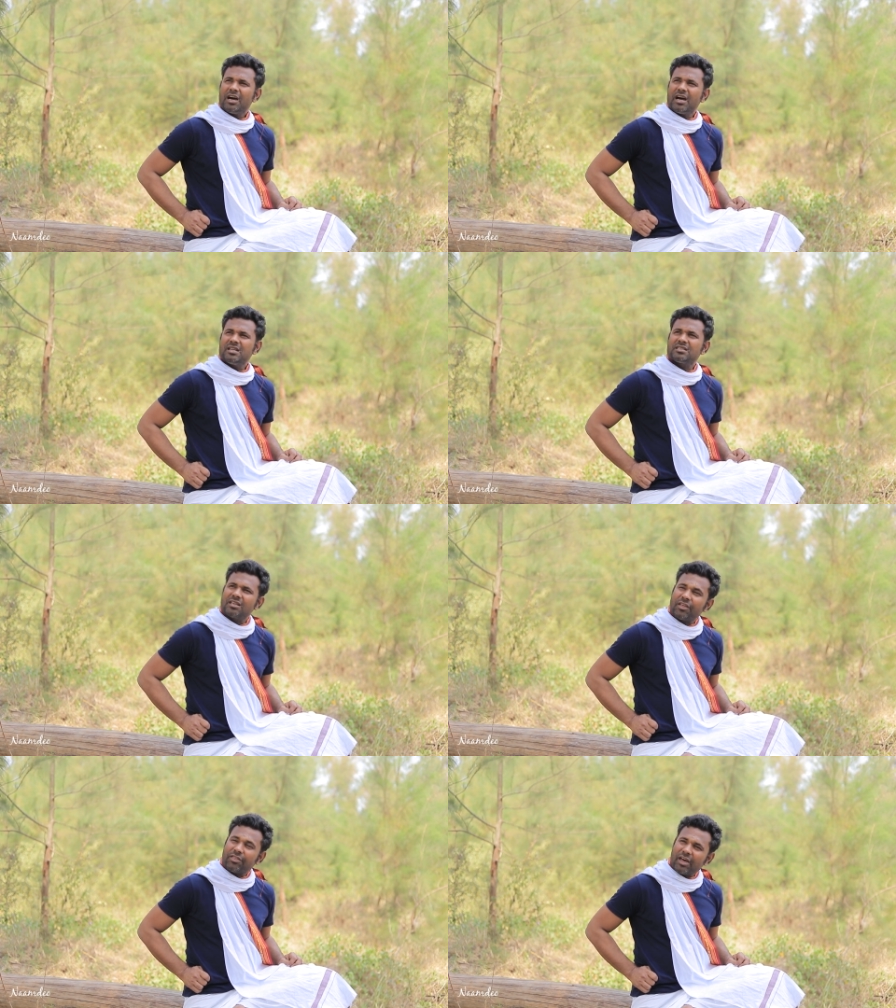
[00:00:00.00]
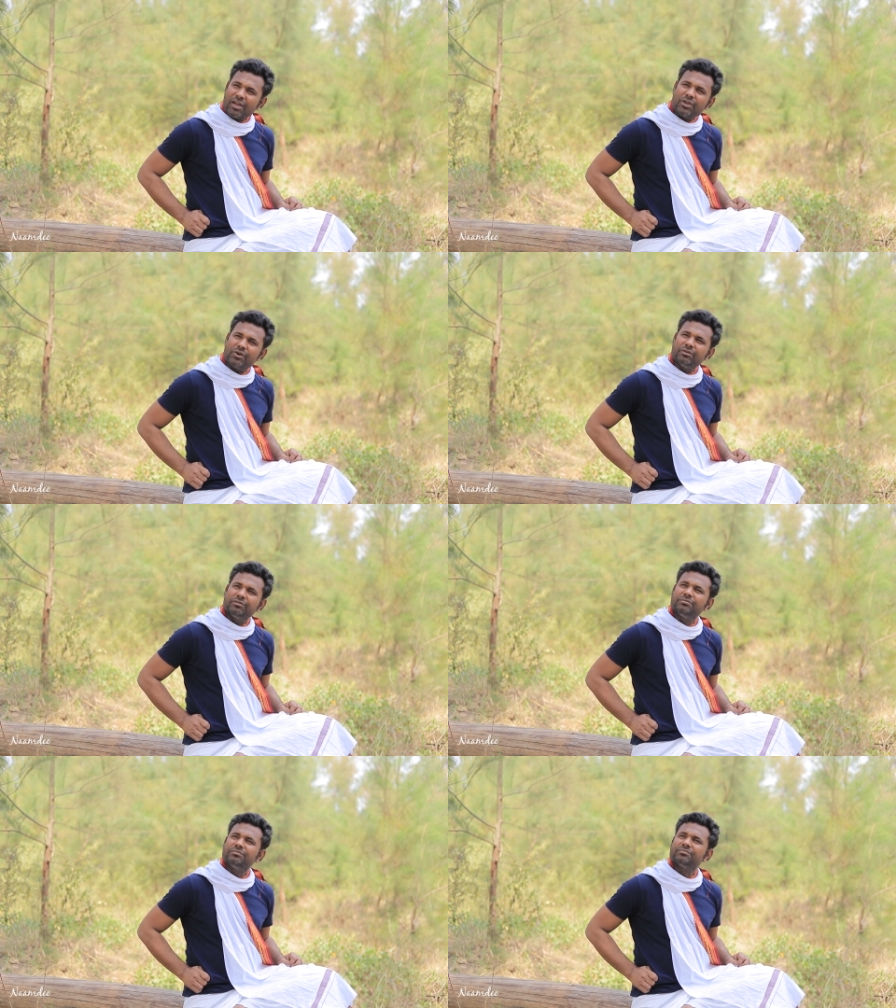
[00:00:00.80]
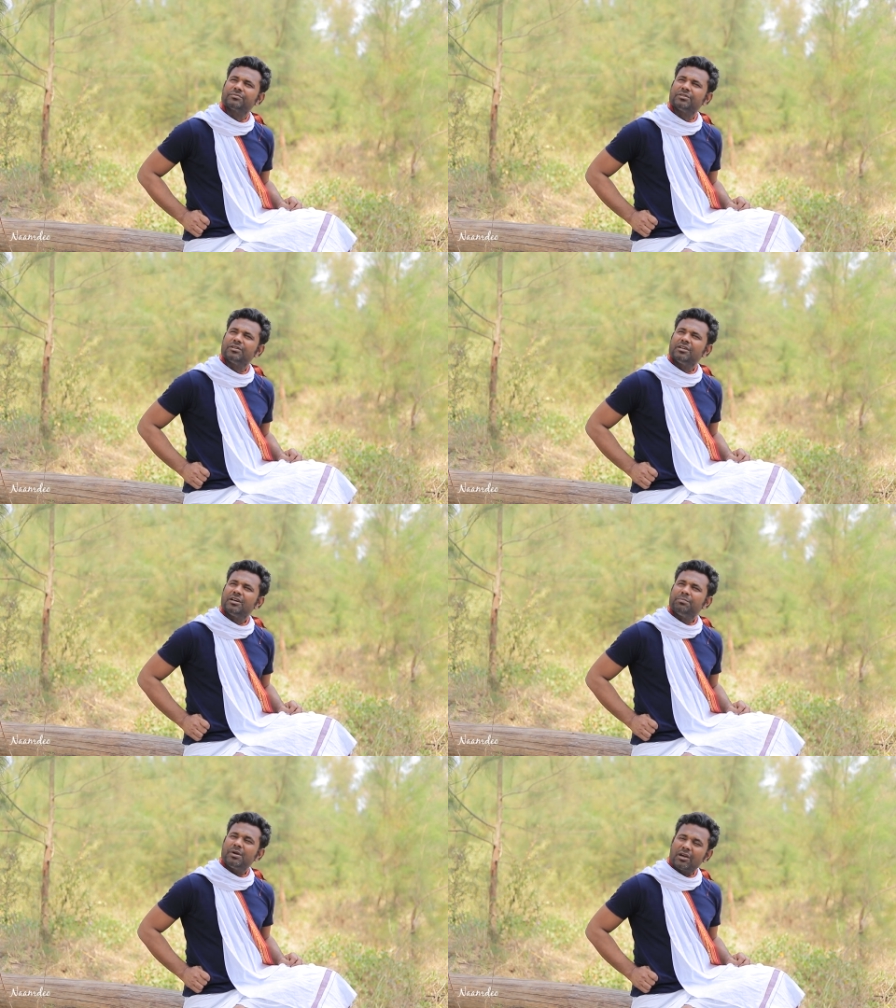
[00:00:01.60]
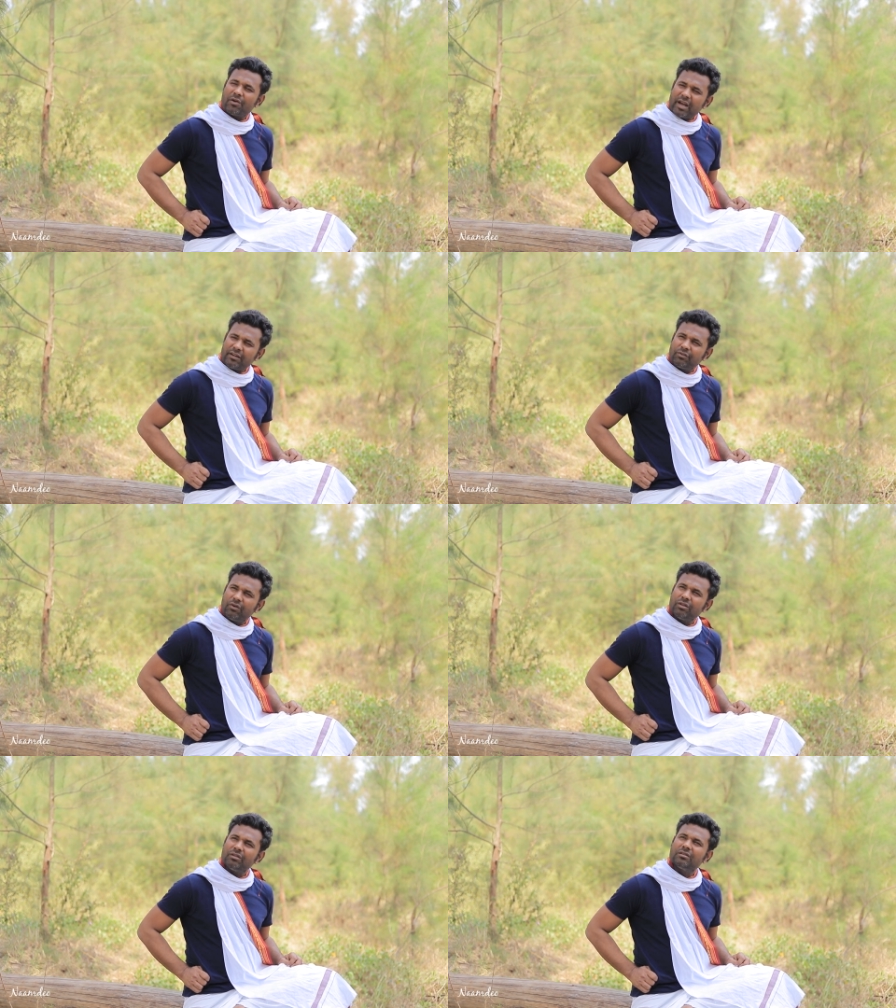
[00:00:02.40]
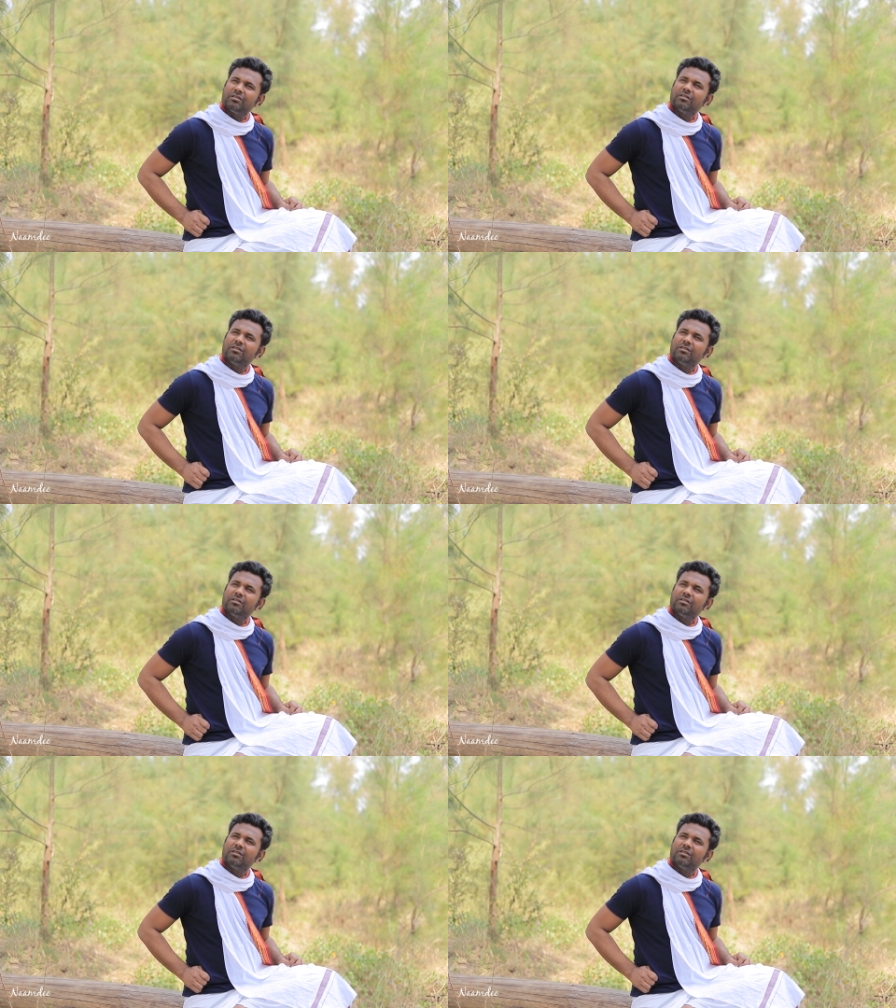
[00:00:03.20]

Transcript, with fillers: And say thank you. Be grateful